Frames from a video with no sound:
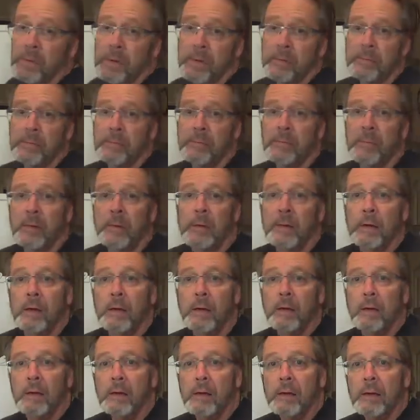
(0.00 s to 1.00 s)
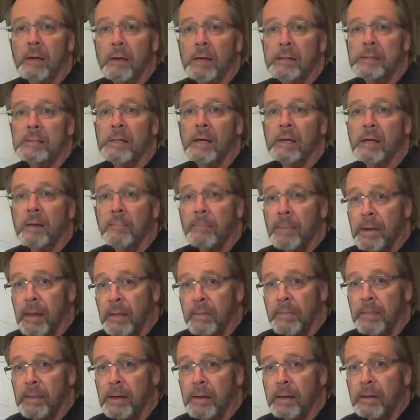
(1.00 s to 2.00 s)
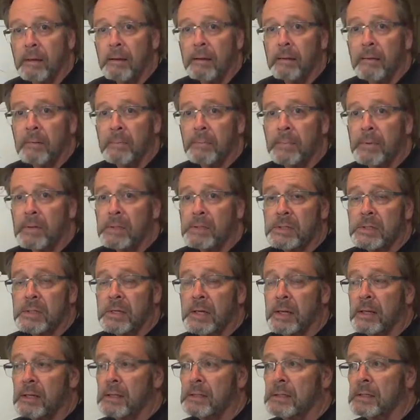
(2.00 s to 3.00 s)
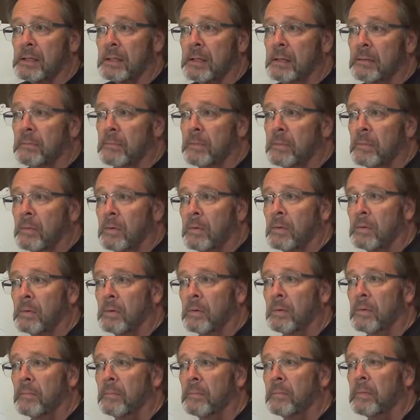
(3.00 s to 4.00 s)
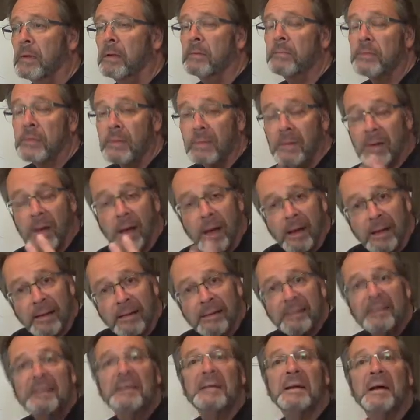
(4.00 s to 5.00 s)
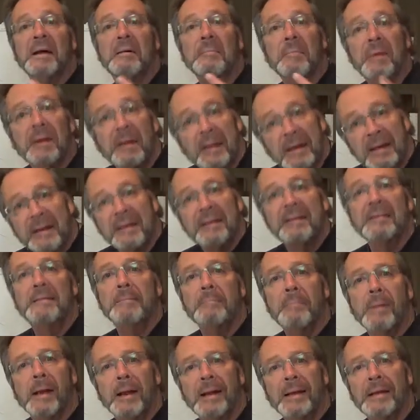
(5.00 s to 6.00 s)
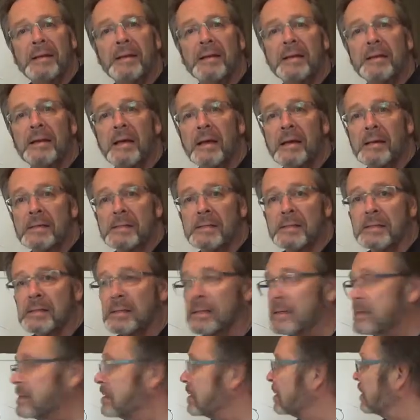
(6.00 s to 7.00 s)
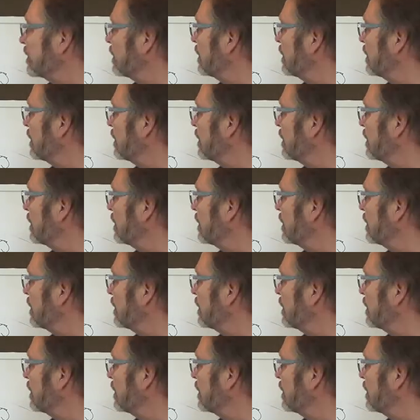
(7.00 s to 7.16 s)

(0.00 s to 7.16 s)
with a psychopathic personality, or if you like, a malignant narcissist.